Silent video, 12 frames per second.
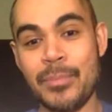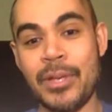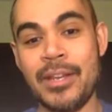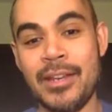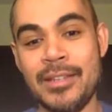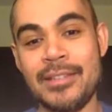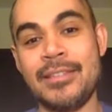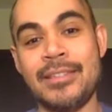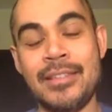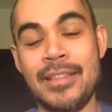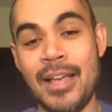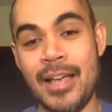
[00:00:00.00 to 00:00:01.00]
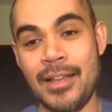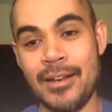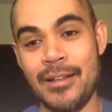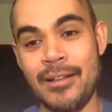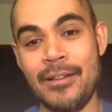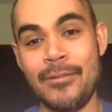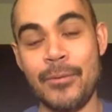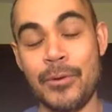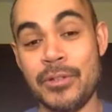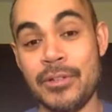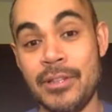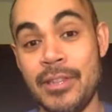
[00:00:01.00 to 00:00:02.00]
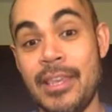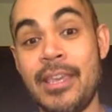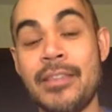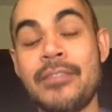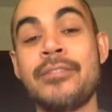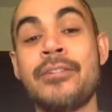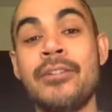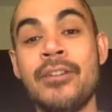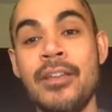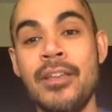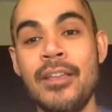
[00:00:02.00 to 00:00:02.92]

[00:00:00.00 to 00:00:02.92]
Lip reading: but it is not, unfortunately, the answer.